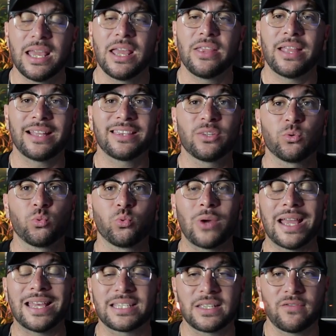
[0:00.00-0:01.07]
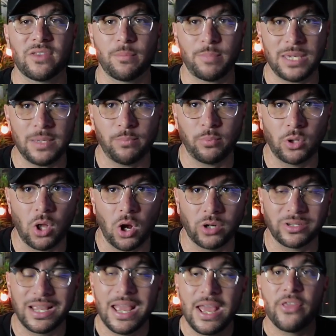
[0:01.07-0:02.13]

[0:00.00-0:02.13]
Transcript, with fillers: that the rest of the people aren't.